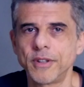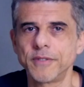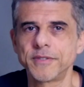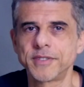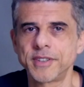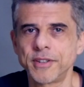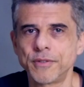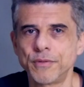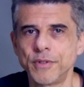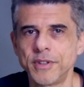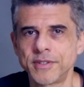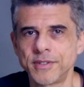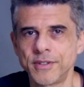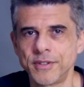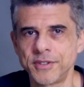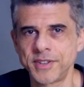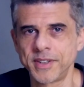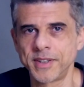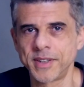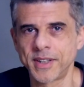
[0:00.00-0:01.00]
I've seen
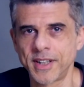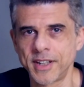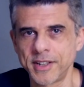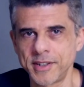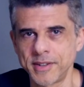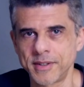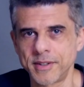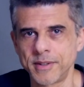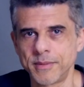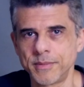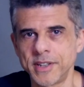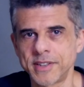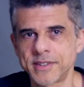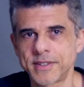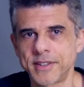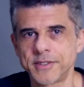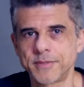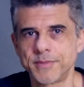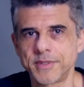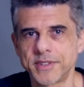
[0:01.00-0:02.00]
research indicating that it
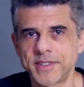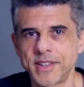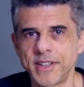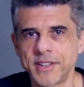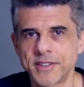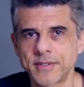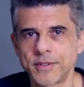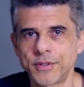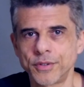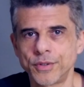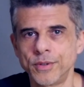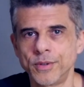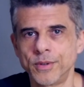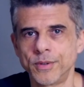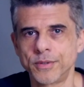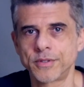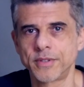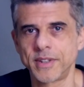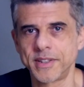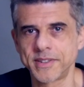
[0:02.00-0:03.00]
makes less mistakes than
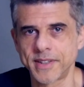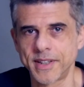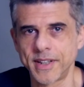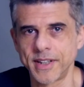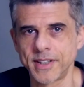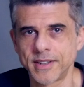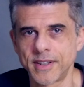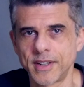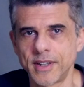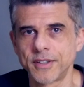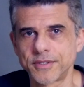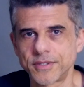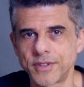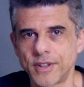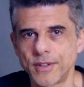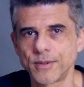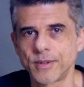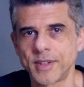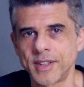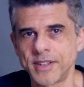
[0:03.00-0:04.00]
Google Translate,
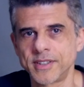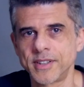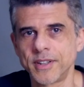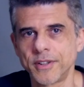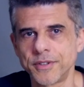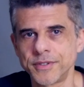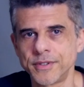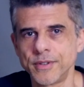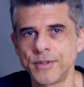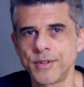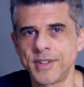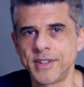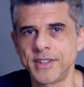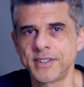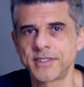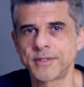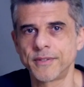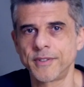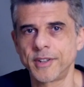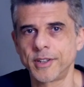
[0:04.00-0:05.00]
so that tells you that
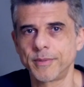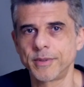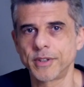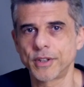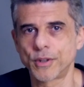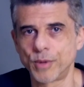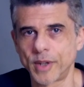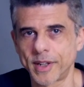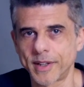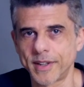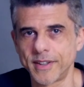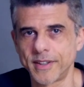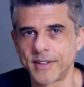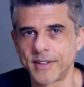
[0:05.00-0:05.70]
it's developing quickly.